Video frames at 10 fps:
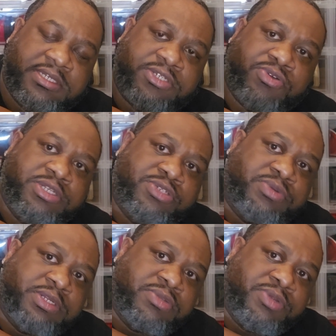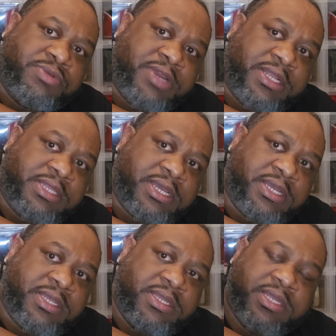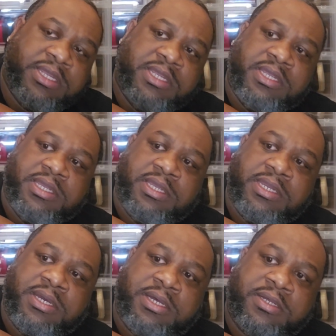Jordan 23 right there. And